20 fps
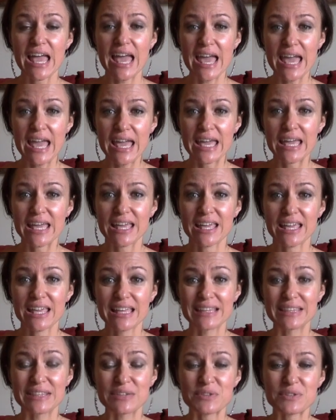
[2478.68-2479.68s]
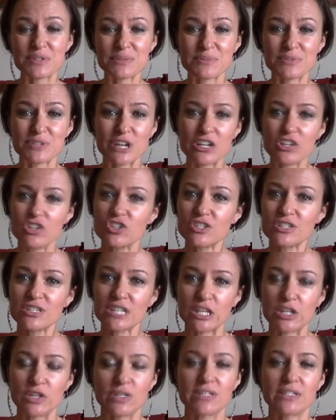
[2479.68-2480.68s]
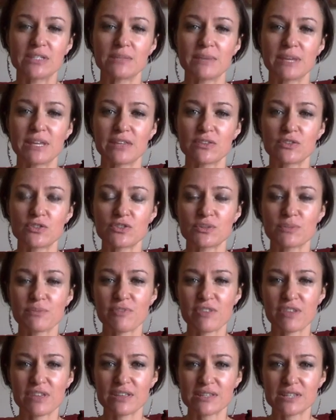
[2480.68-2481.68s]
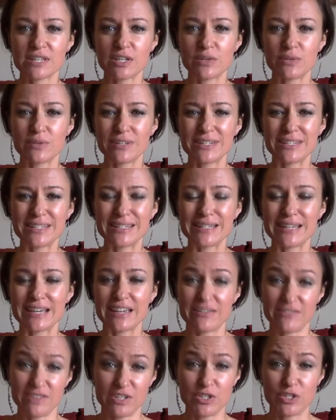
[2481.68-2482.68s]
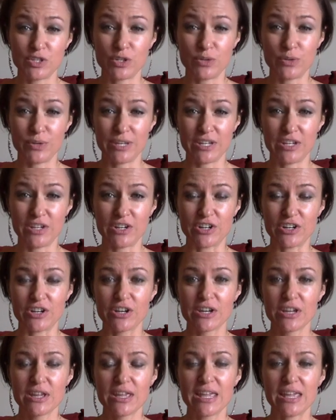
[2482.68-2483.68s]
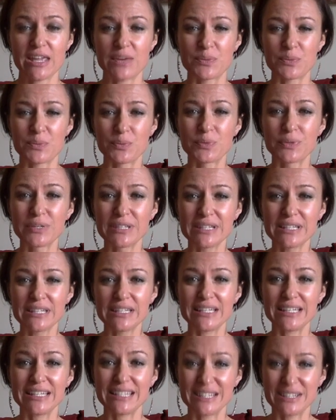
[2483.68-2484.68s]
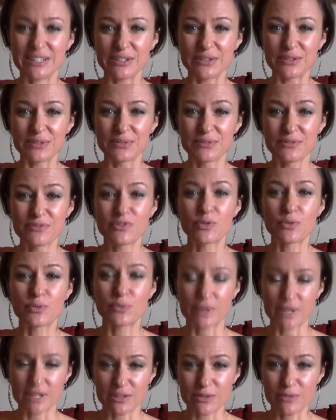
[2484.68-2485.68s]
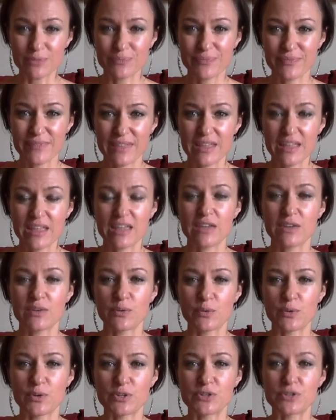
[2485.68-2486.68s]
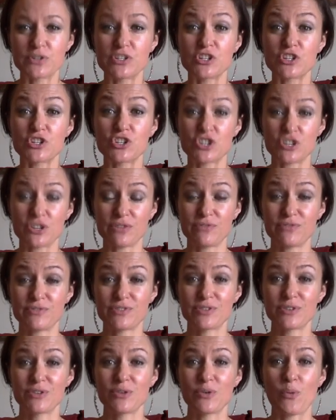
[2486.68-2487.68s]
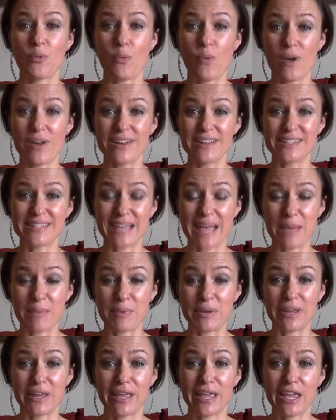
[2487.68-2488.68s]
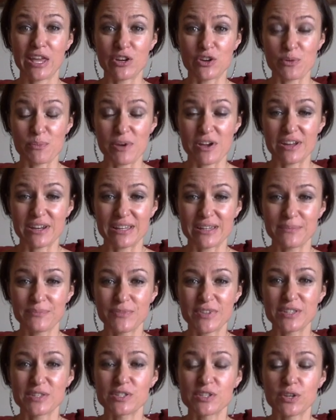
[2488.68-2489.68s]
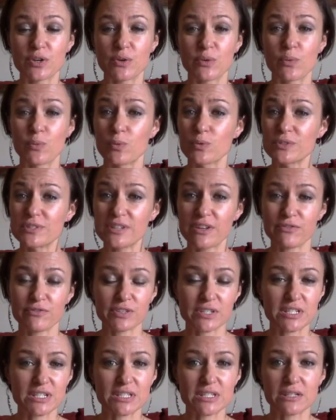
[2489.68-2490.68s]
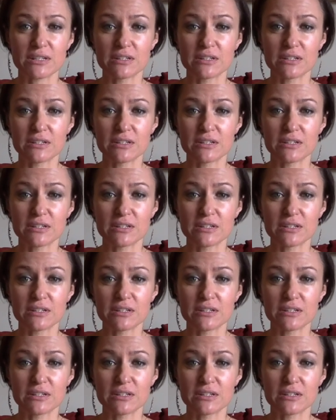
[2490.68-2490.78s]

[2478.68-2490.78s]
hey, there's some changes that you need to make. There's some things that you need to dive into here and really heal for real in order to shift what is happening in your body. And so we'll definitely,